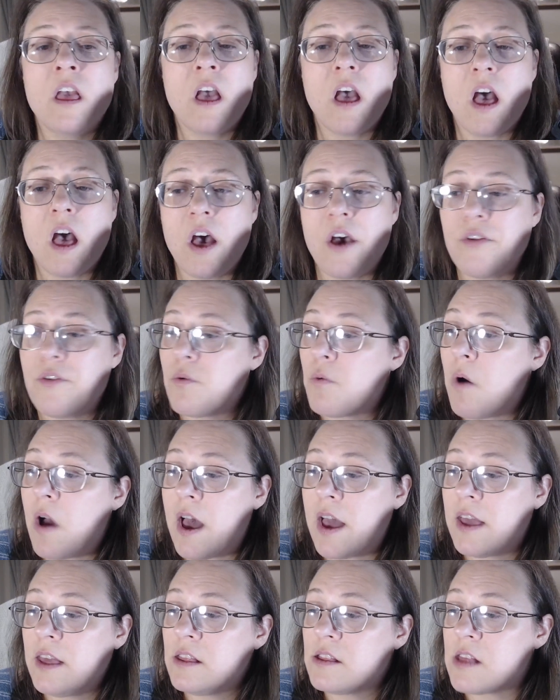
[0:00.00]

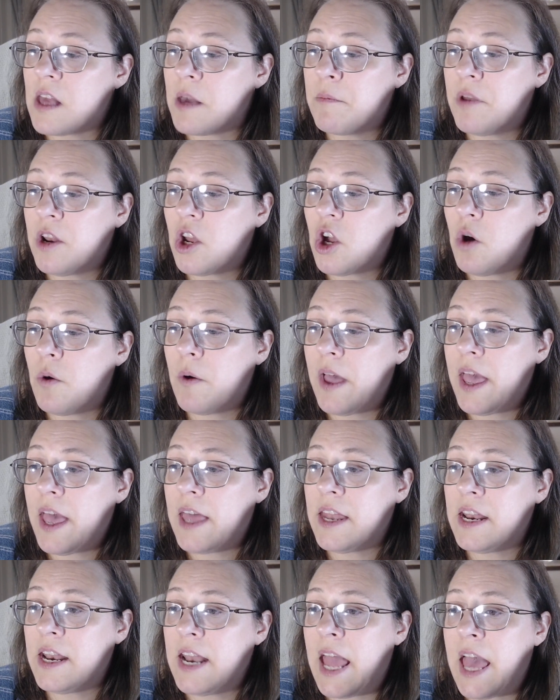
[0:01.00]
Otherwise, I'm going to go
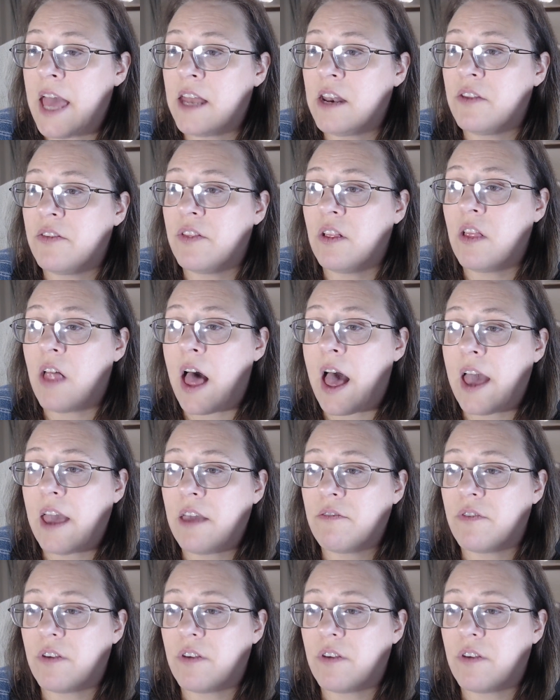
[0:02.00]
ahead and end the live